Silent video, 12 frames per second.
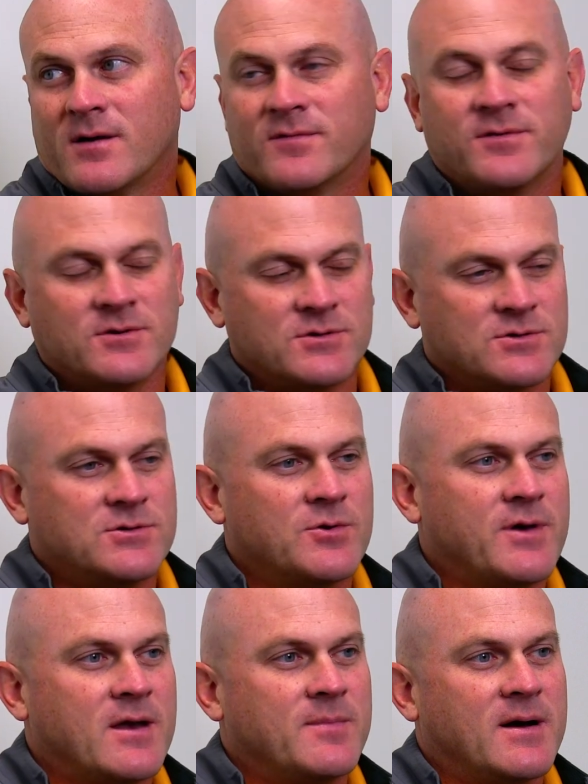of. There's
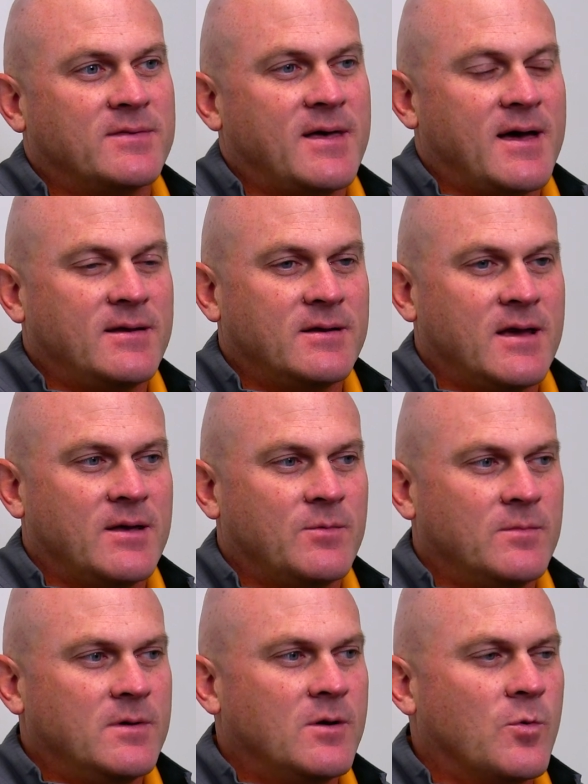no doubt about that.
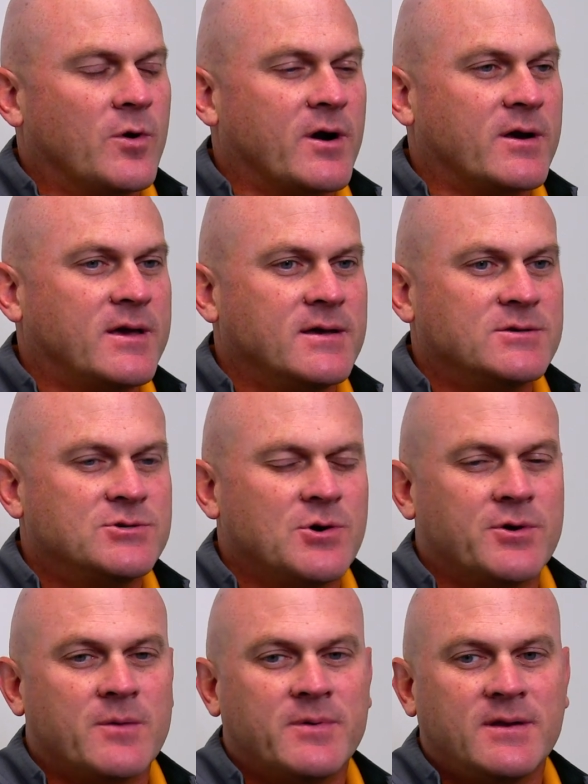And what our kids
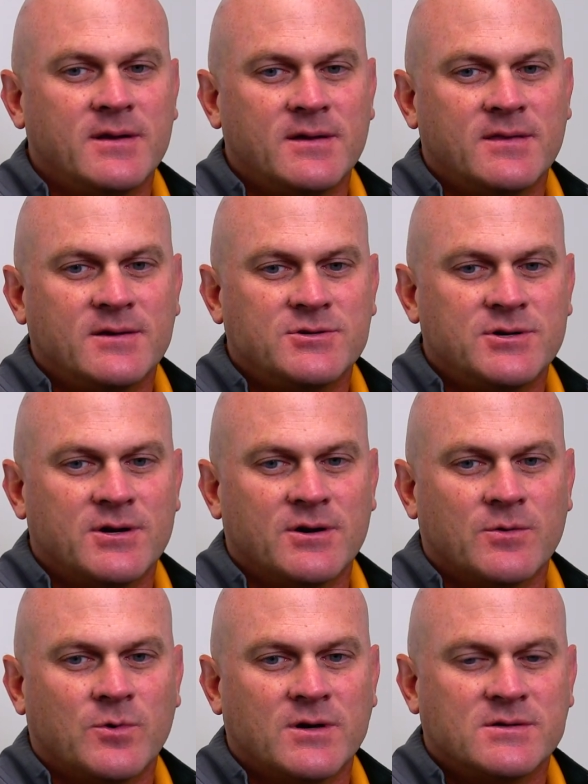showed up and did this
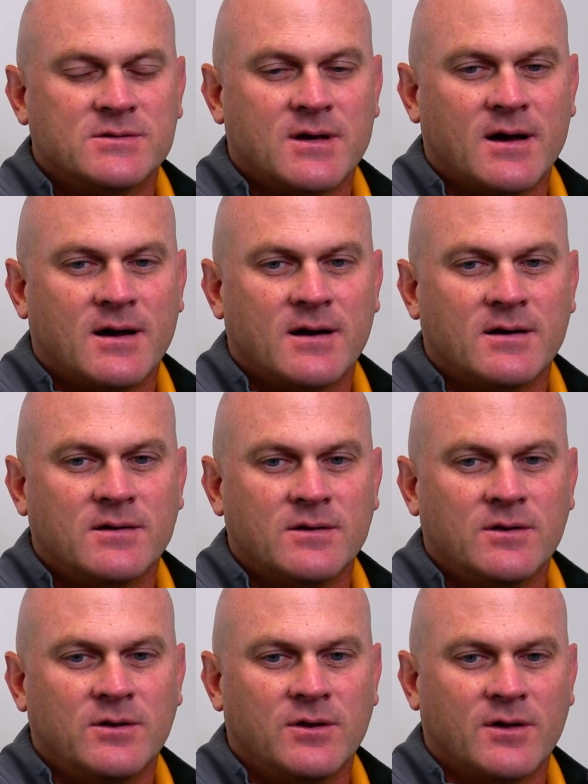year was
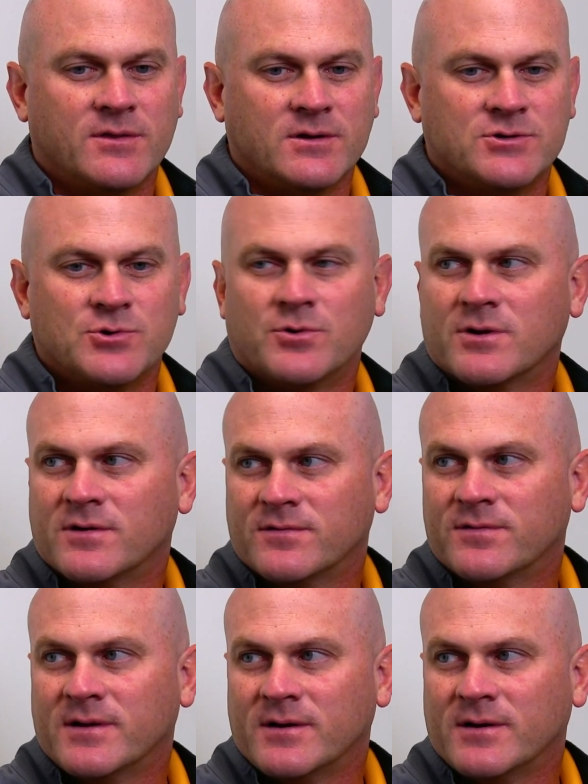nothing short of